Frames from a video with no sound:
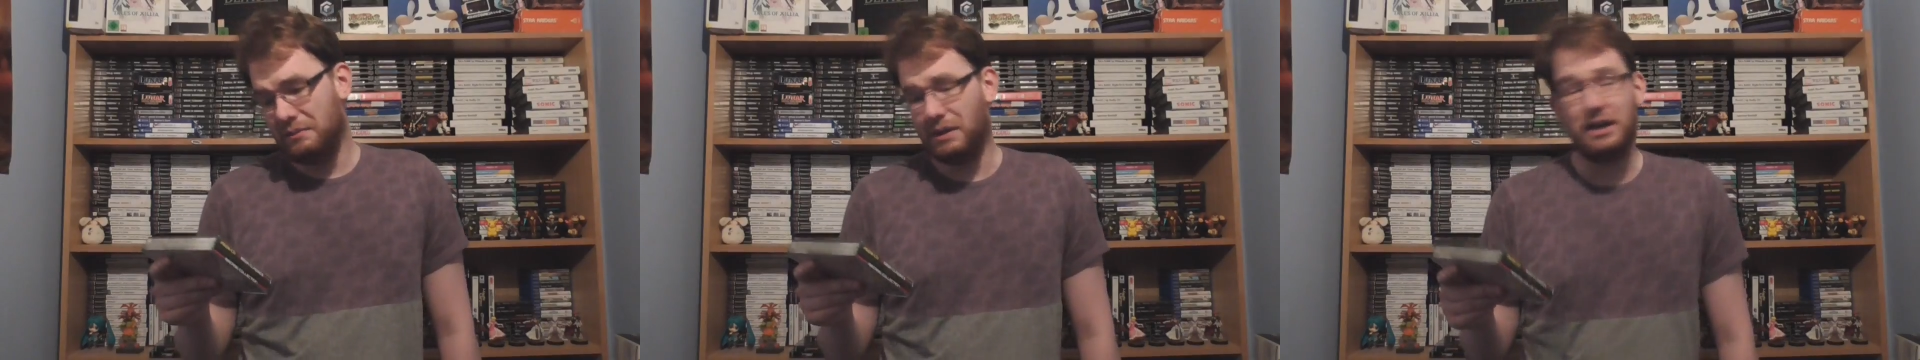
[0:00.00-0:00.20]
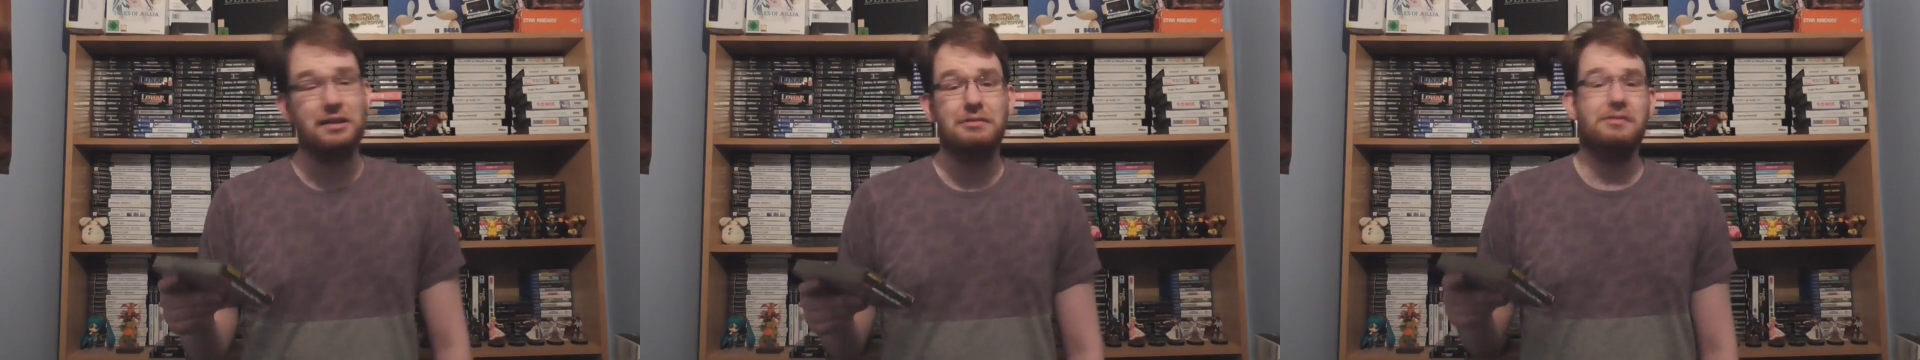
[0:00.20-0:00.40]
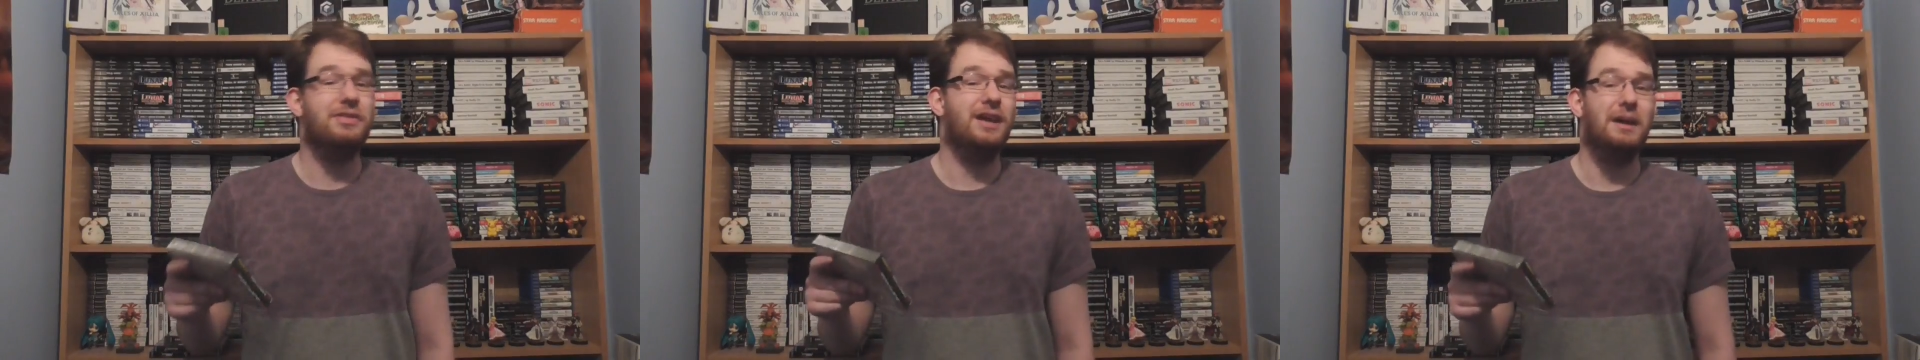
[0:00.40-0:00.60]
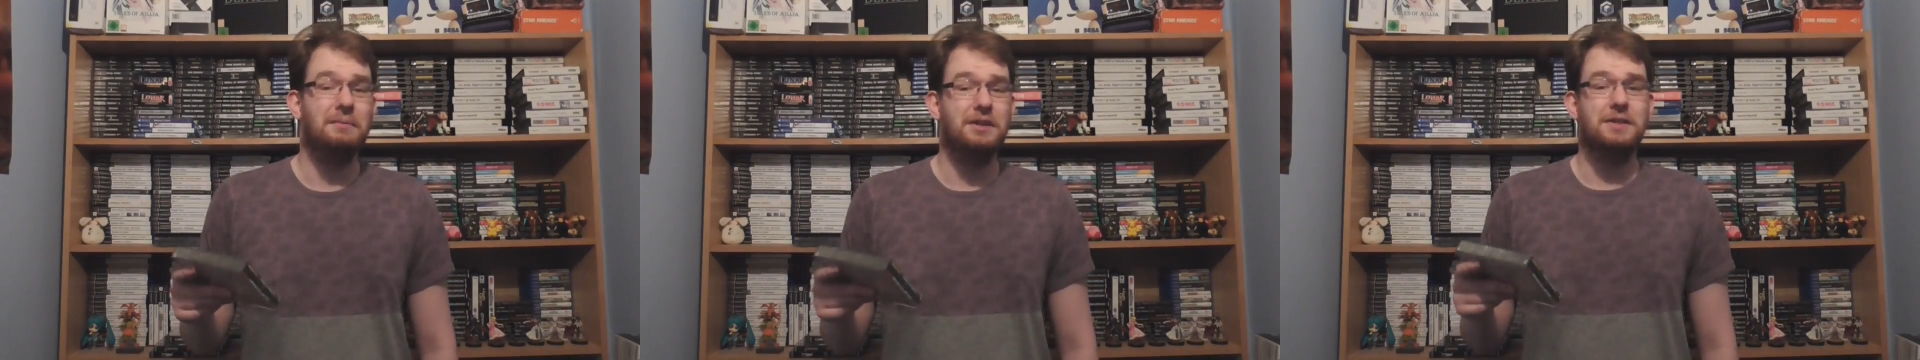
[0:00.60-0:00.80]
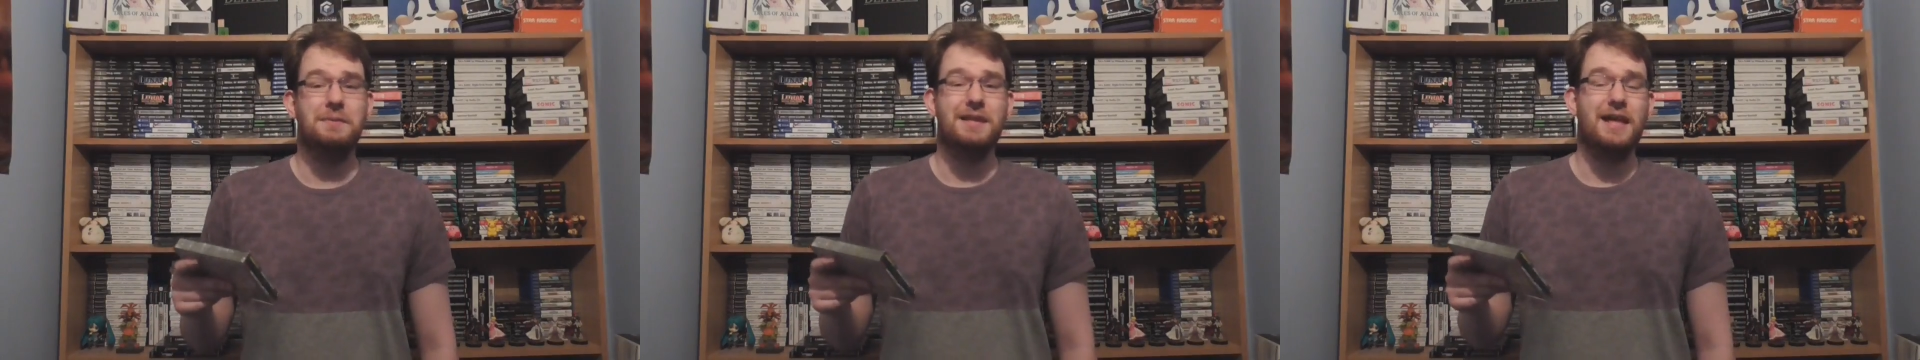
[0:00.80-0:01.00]
but I don't think
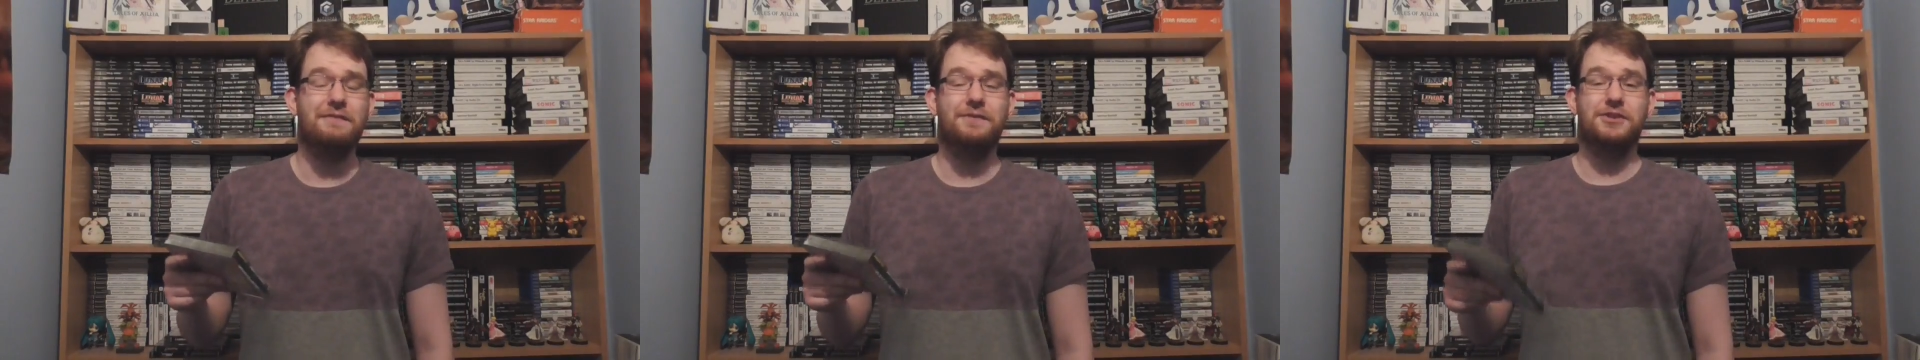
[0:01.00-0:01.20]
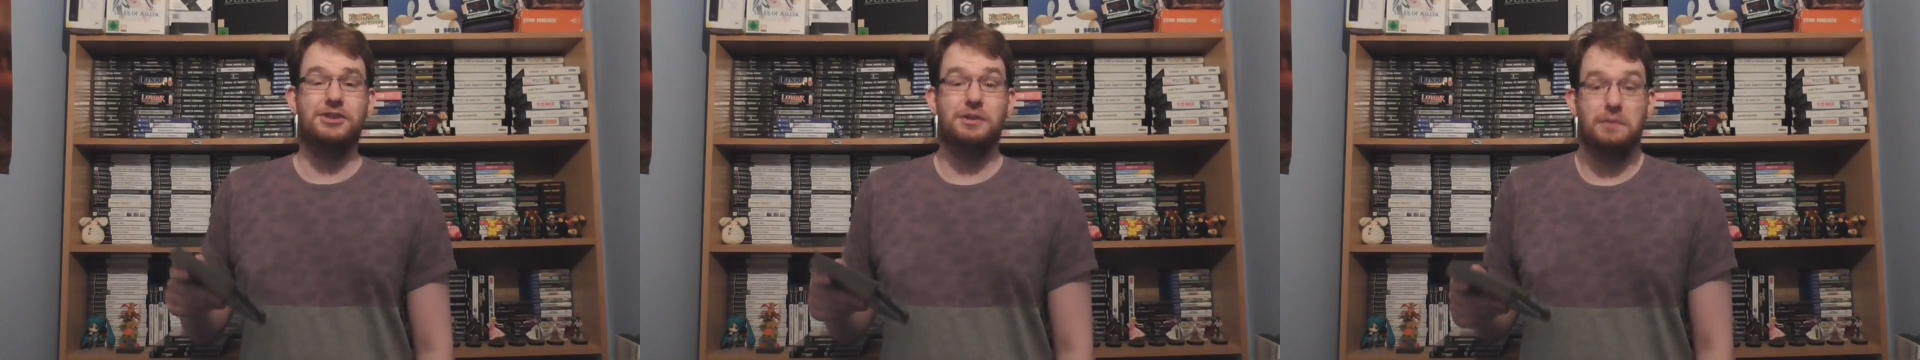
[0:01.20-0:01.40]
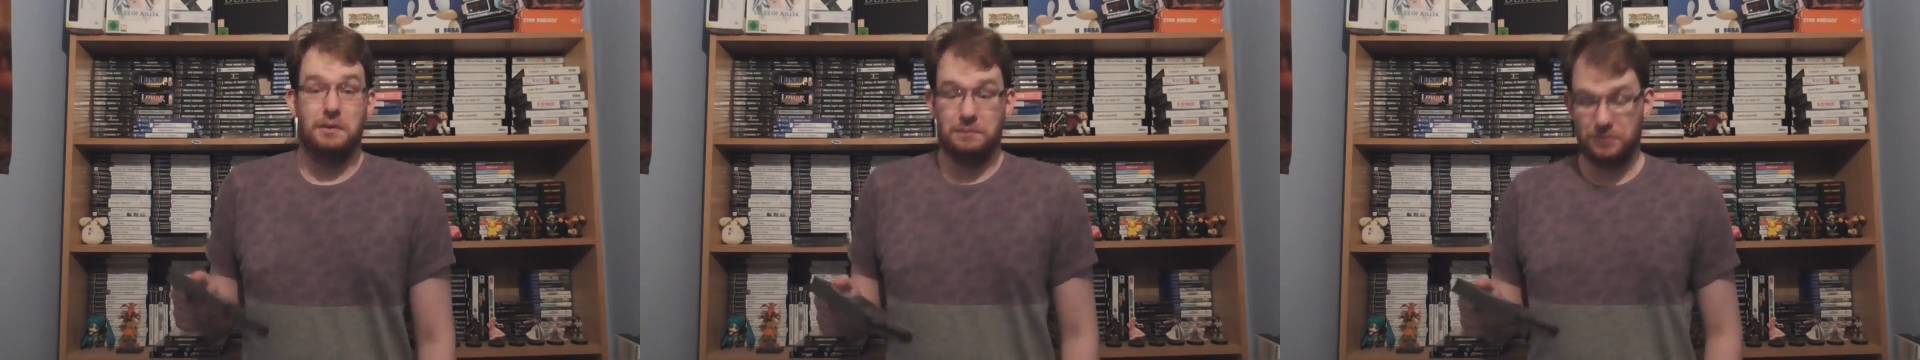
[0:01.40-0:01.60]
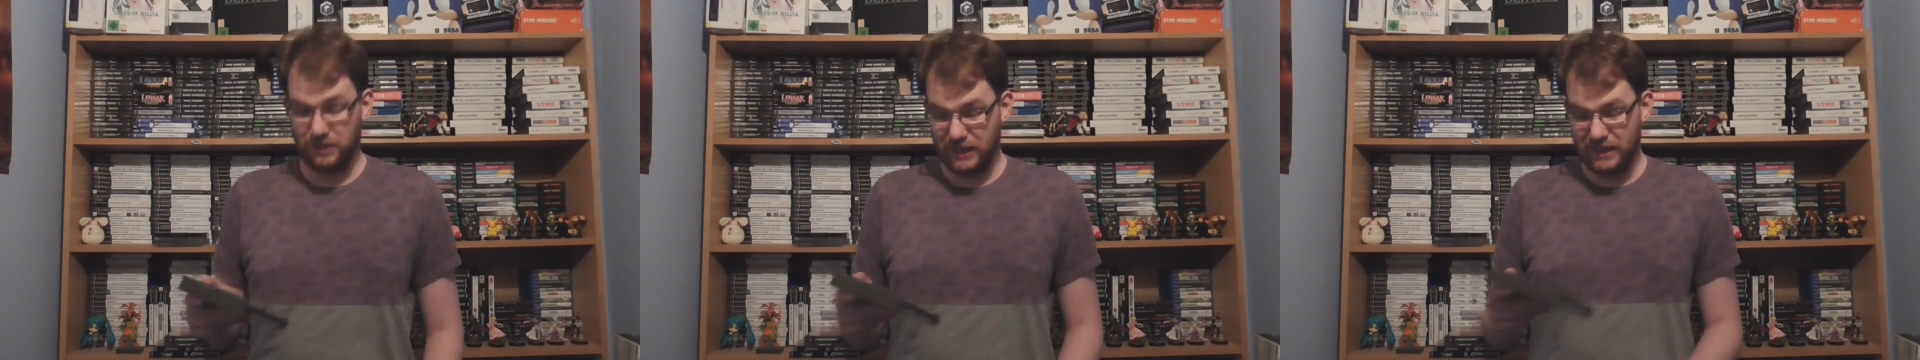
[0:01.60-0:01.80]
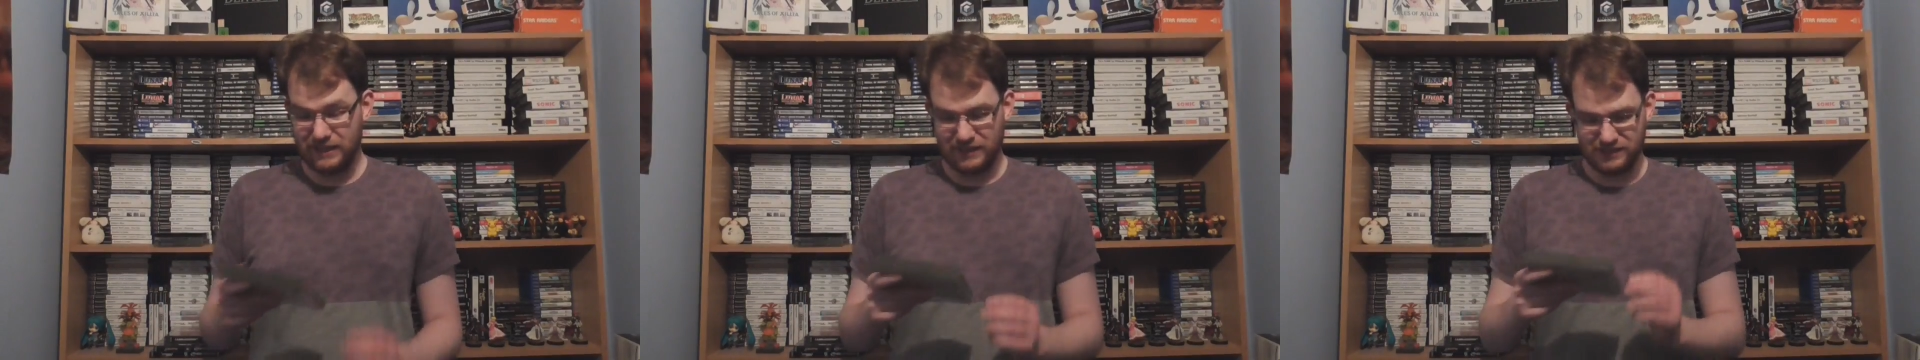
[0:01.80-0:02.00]
I'm going to be that fussed about
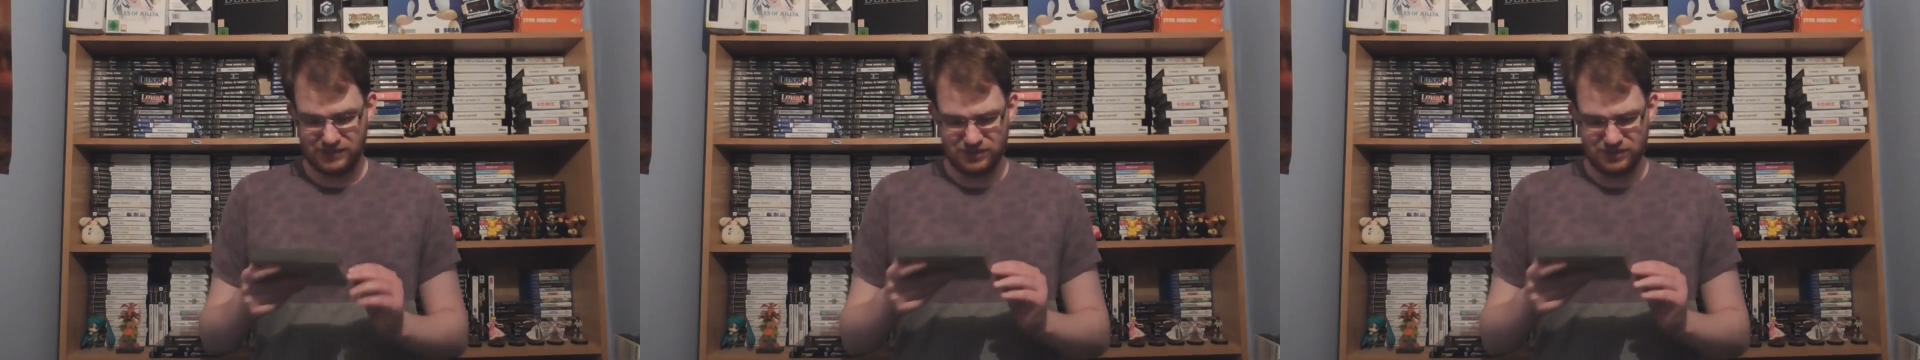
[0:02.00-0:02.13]
playing it.